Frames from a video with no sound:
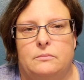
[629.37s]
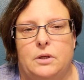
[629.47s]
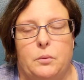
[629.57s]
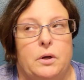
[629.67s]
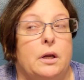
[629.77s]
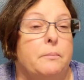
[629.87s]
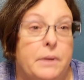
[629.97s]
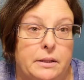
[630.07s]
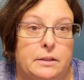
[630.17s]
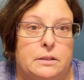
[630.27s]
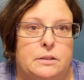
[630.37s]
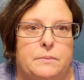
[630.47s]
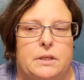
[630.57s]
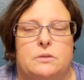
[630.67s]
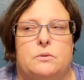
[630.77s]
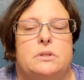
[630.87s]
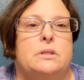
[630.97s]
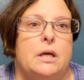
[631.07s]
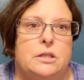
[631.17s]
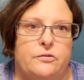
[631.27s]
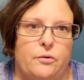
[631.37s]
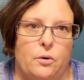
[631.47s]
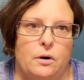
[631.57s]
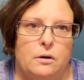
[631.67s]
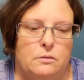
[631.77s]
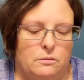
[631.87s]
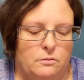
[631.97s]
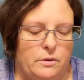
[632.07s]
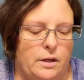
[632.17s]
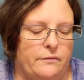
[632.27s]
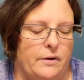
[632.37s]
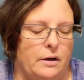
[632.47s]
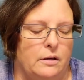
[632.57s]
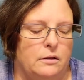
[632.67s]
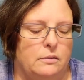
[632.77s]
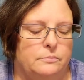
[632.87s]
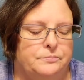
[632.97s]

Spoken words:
He wasn't going to beat this because it was stage 4 when they found it.